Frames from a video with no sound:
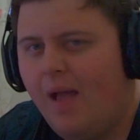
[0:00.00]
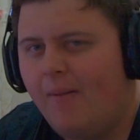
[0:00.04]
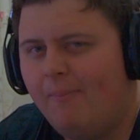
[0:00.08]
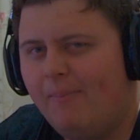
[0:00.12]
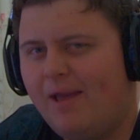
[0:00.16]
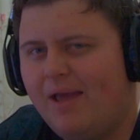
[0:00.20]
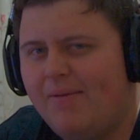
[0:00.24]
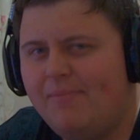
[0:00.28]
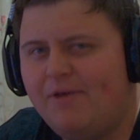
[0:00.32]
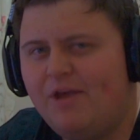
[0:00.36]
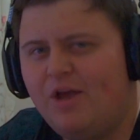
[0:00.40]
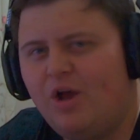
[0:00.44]

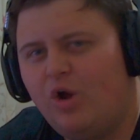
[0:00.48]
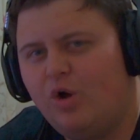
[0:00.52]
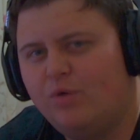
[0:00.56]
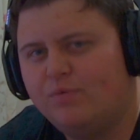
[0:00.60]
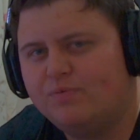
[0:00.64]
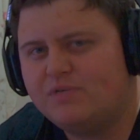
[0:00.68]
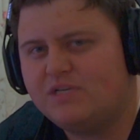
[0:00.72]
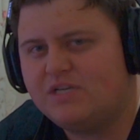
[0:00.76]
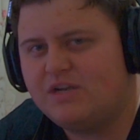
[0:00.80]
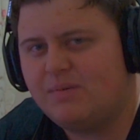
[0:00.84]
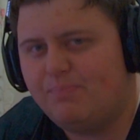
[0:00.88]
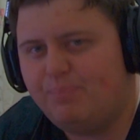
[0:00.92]
Maybe
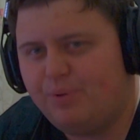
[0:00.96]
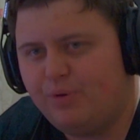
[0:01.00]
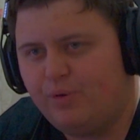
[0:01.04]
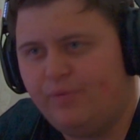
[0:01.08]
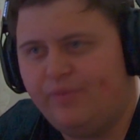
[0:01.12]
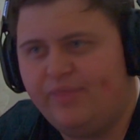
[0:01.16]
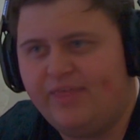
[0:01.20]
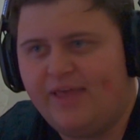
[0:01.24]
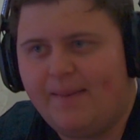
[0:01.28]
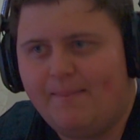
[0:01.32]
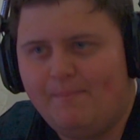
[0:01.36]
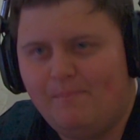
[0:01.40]
hopes to
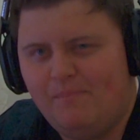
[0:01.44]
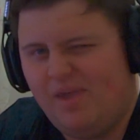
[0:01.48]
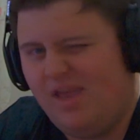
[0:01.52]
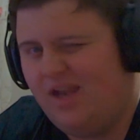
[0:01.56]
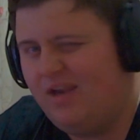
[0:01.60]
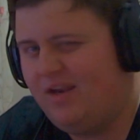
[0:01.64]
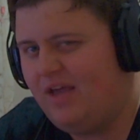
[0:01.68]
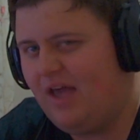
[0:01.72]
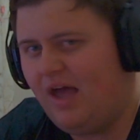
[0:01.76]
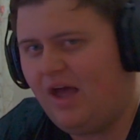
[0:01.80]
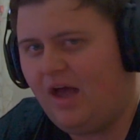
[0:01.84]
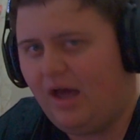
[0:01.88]
build that
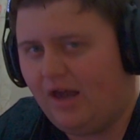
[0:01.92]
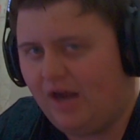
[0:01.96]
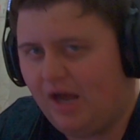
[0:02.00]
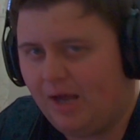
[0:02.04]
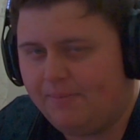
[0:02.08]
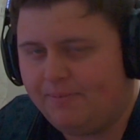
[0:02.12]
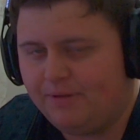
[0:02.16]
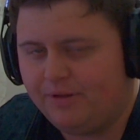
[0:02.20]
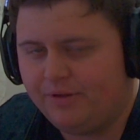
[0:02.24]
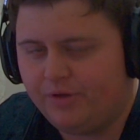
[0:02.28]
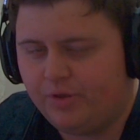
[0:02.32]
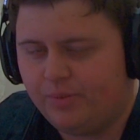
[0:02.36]
mid-card
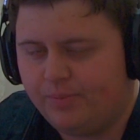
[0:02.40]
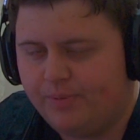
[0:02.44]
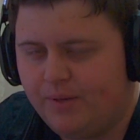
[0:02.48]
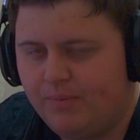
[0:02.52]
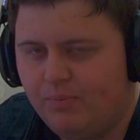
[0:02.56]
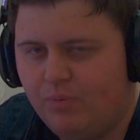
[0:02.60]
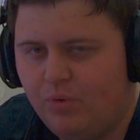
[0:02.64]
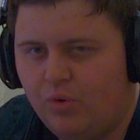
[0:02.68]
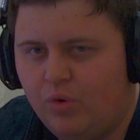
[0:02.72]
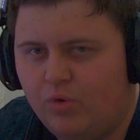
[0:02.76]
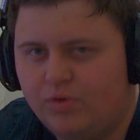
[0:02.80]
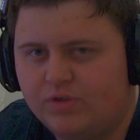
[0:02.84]
up a little bit
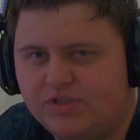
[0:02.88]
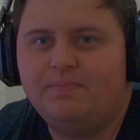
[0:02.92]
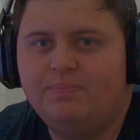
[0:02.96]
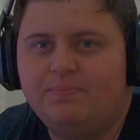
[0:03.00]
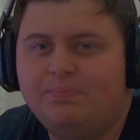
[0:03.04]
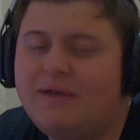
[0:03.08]
more.